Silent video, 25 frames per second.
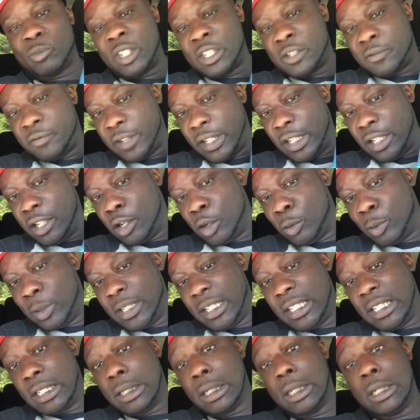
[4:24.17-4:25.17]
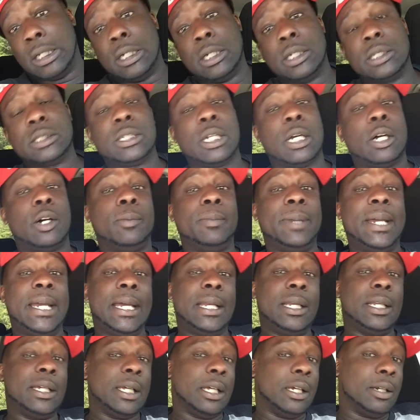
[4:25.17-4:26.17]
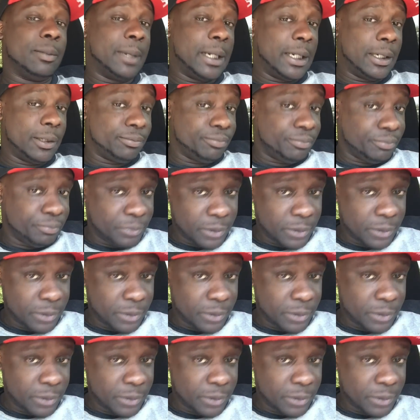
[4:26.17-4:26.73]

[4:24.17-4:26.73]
video with these gloves on? Man, look here, man.